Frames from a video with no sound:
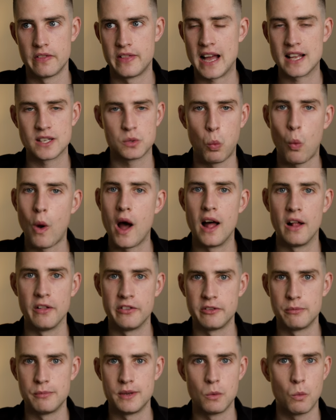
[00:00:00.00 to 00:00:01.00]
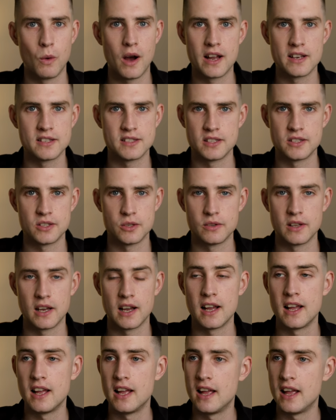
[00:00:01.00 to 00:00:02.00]
That's wild to me. Why does it do
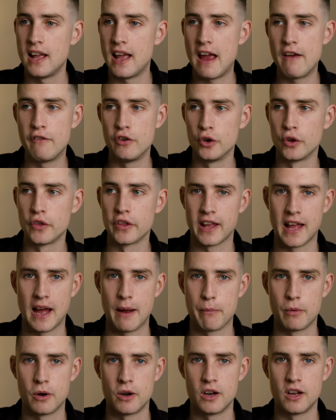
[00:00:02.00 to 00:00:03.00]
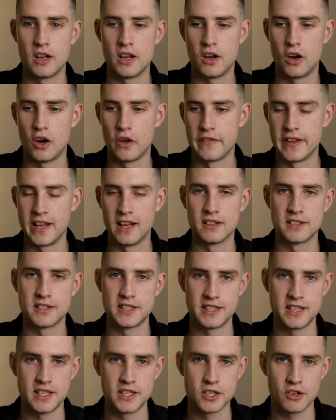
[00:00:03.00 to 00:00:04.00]
that? Every other camera on the LCD